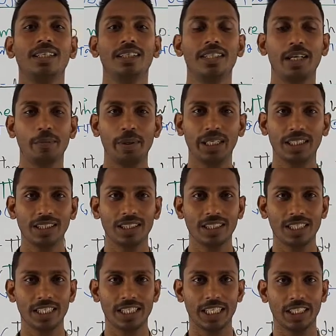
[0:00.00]
Dear brothers and
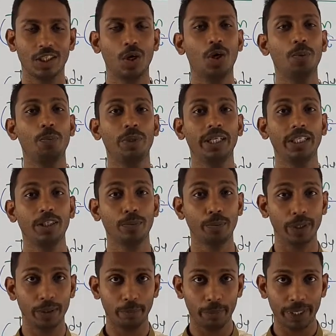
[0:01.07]
sisters, hope you've
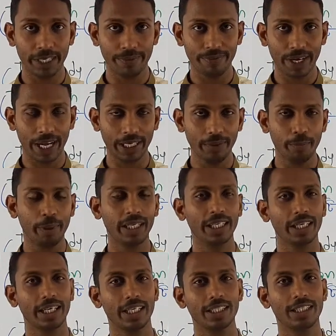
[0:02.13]
been predefined by the
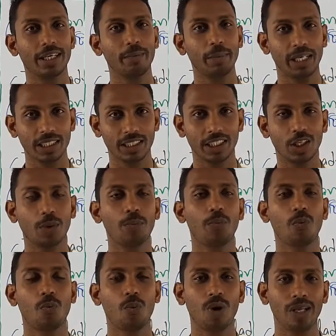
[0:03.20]
grace and mercy of
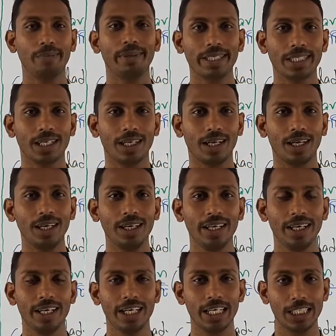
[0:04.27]
Almighty Allah,
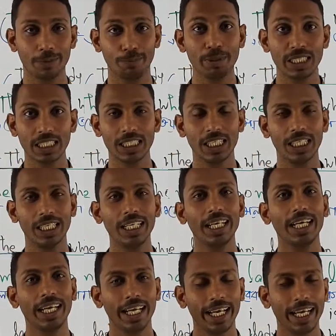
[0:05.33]
especially
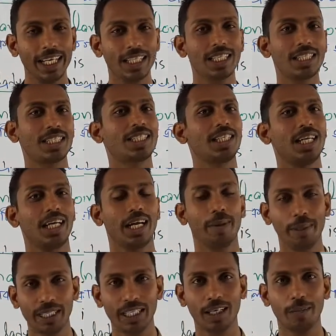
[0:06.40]
in this
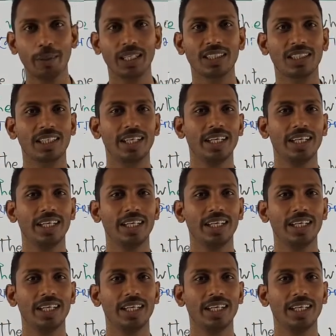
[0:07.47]
Ramadan month.